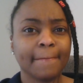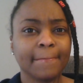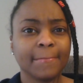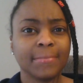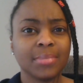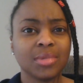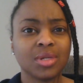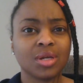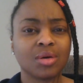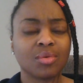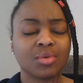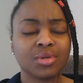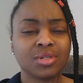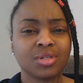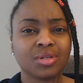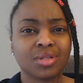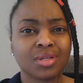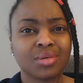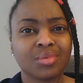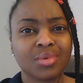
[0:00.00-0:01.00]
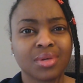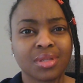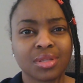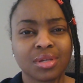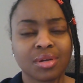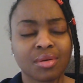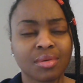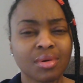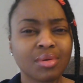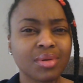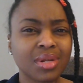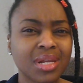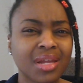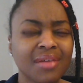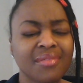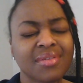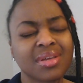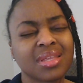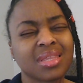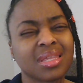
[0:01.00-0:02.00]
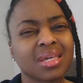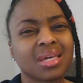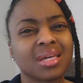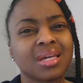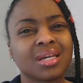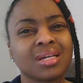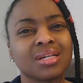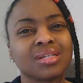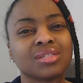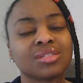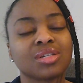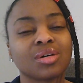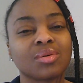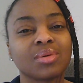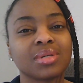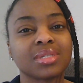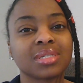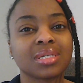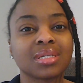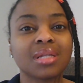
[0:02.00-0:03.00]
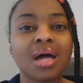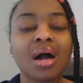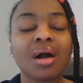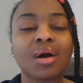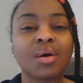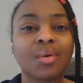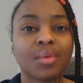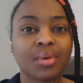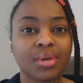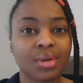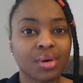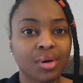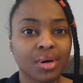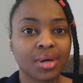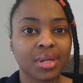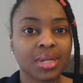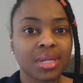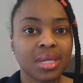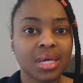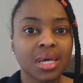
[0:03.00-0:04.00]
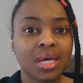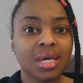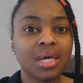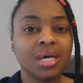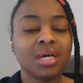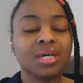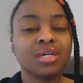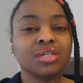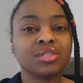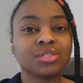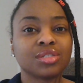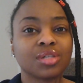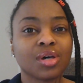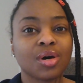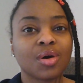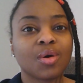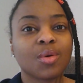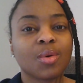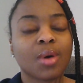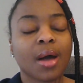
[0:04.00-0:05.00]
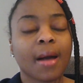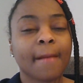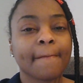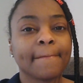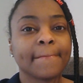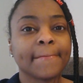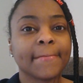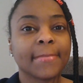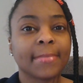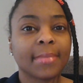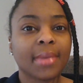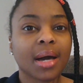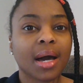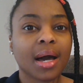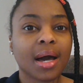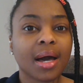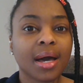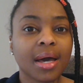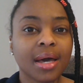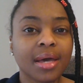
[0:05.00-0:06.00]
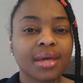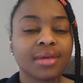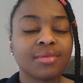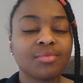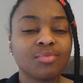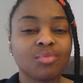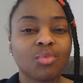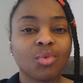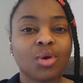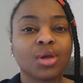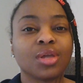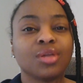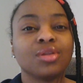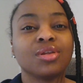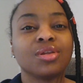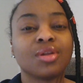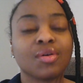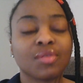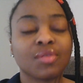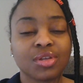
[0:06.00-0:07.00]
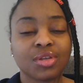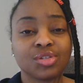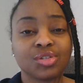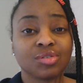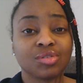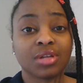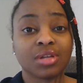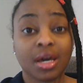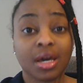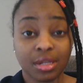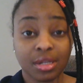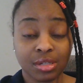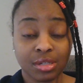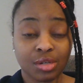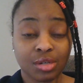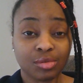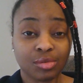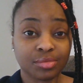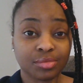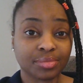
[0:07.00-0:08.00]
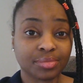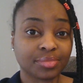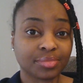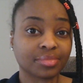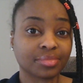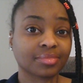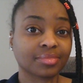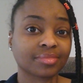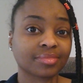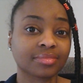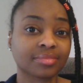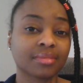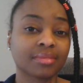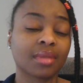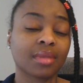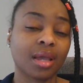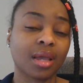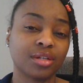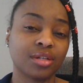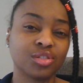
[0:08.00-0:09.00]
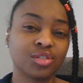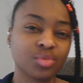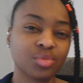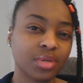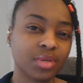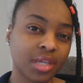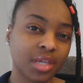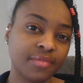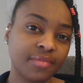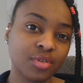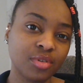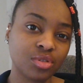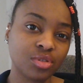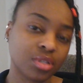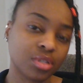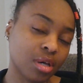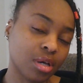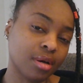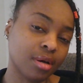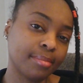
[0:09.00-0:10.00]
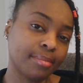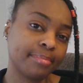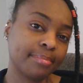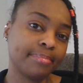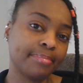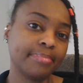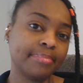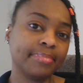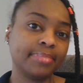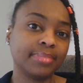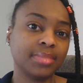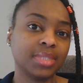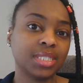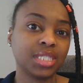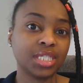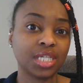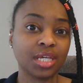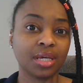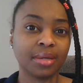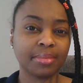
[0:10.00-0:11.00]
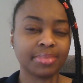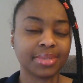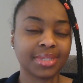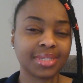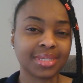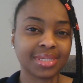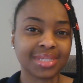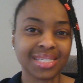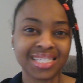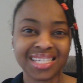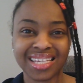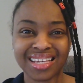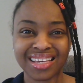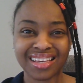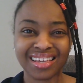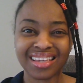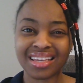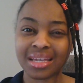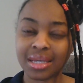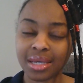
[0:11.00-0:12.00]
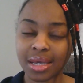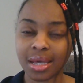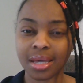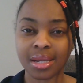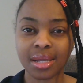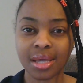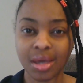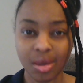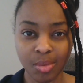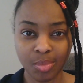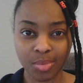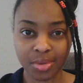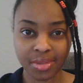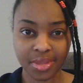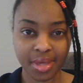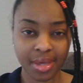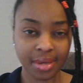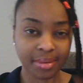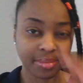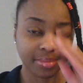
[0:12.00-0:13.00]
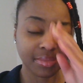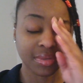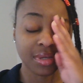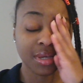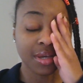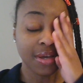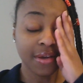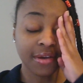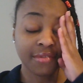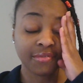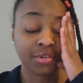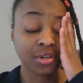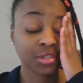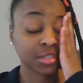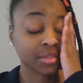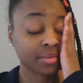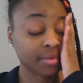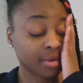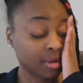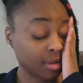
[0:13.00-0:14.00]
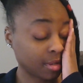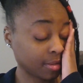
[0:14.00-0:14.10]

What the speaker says: we're dealing with corona and everything, so it's a lot going on. So I want you to know that you're not alone. I just want to give you some tips to kind of help with that. First of all,